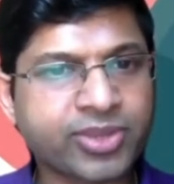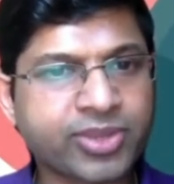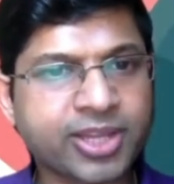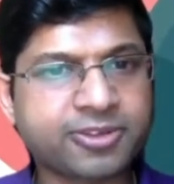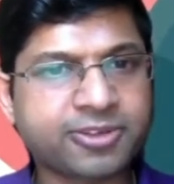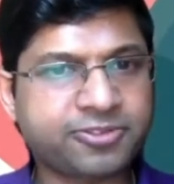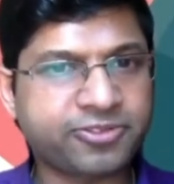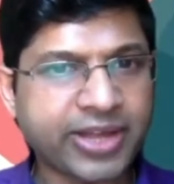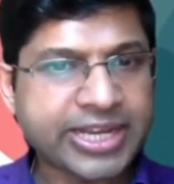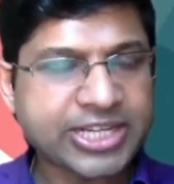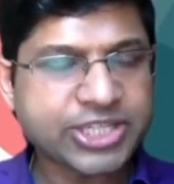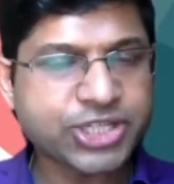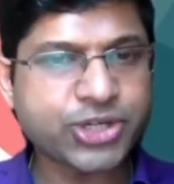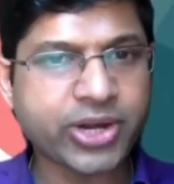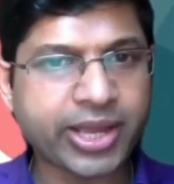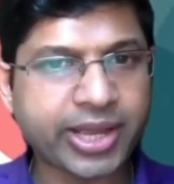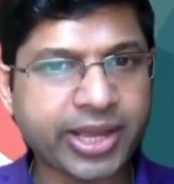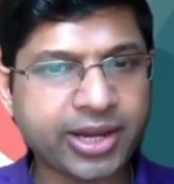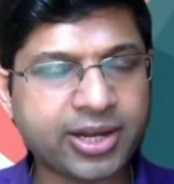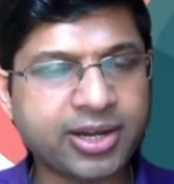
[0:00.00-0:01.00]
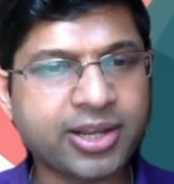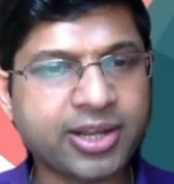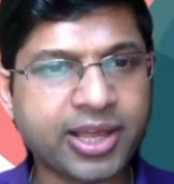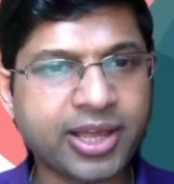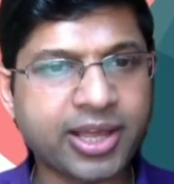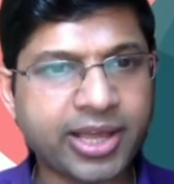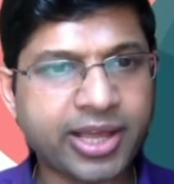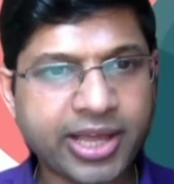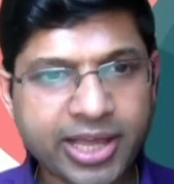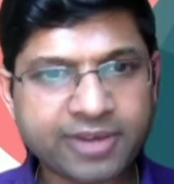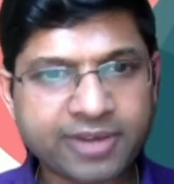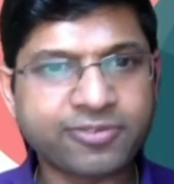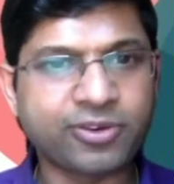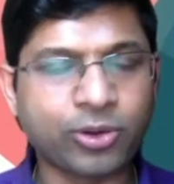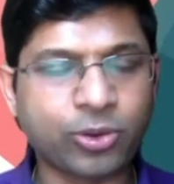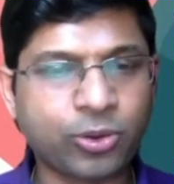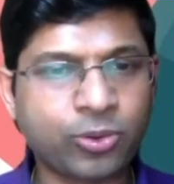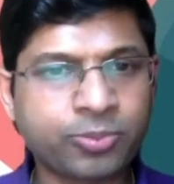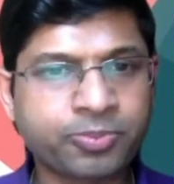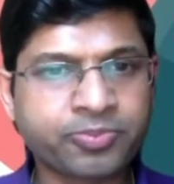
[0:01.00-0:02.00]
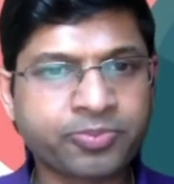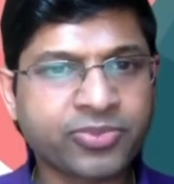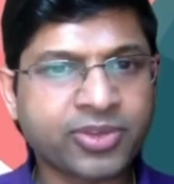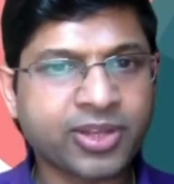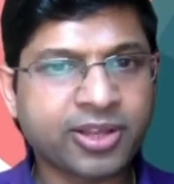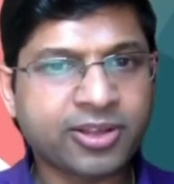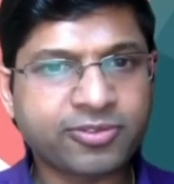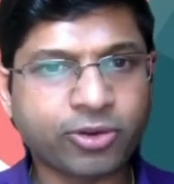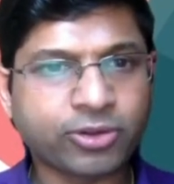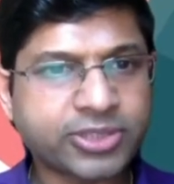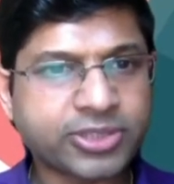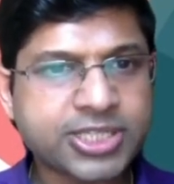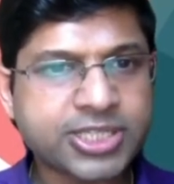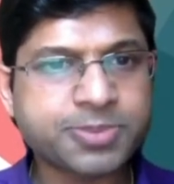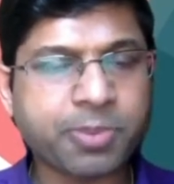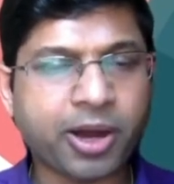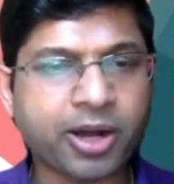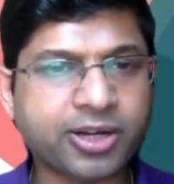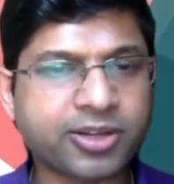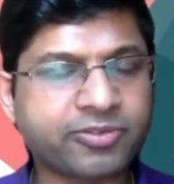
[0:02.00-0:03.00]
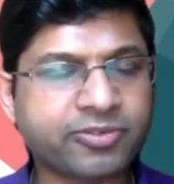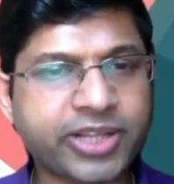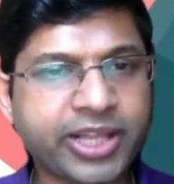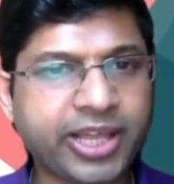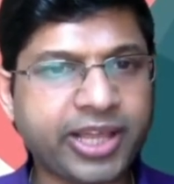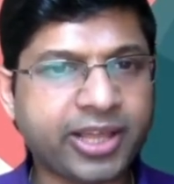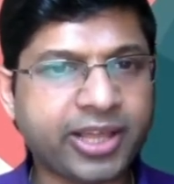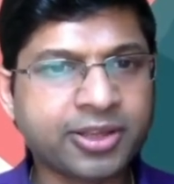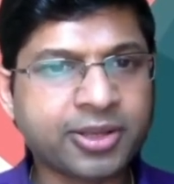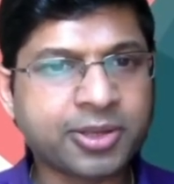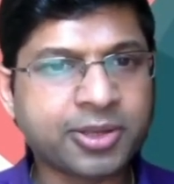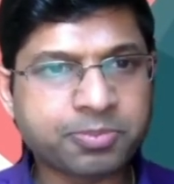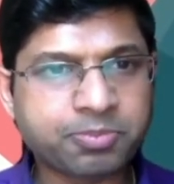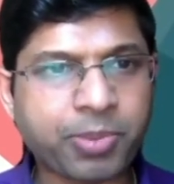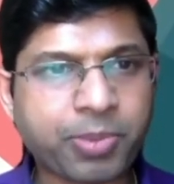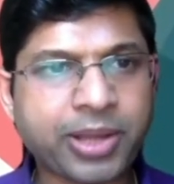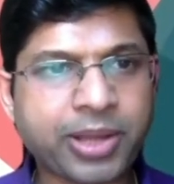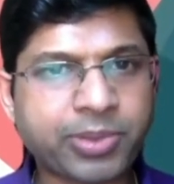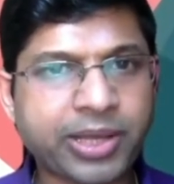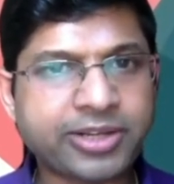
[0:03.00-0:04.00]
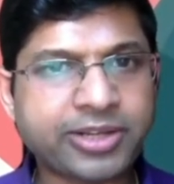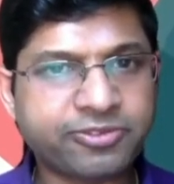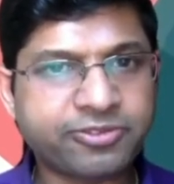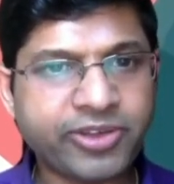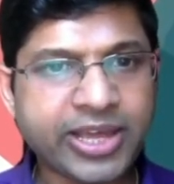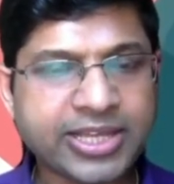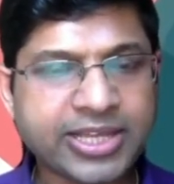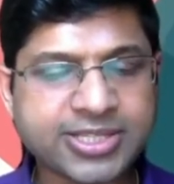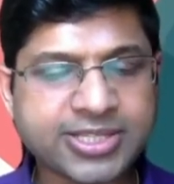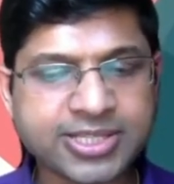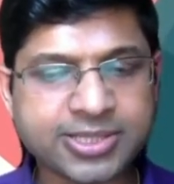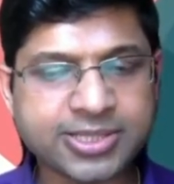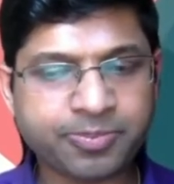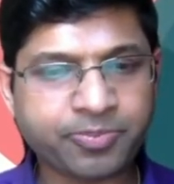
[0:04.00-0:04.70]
Fivetran, Airflow for this part of the pipeline phase.